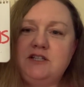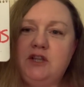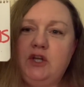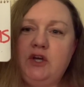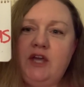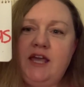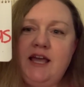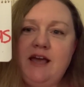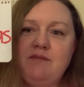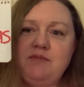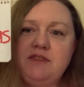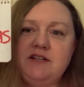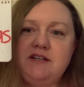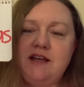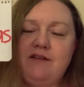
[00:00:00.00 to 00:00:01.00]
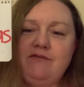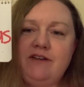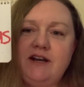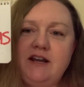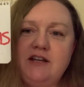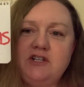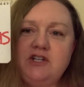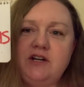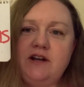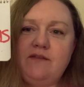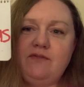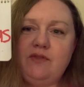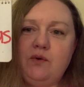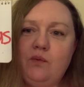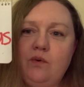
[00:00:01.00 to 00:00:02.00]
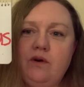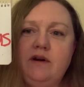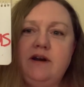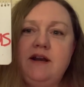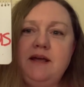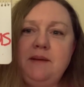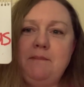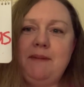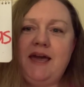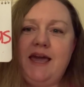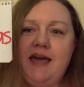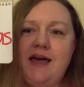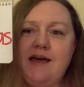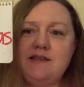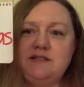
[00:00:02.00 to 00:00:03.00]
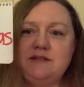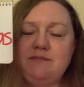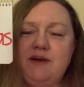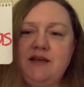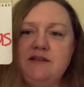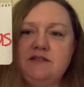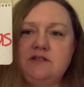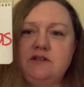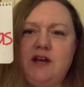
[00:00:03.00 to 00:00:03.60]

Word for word: looking up the definition of the word miasmas.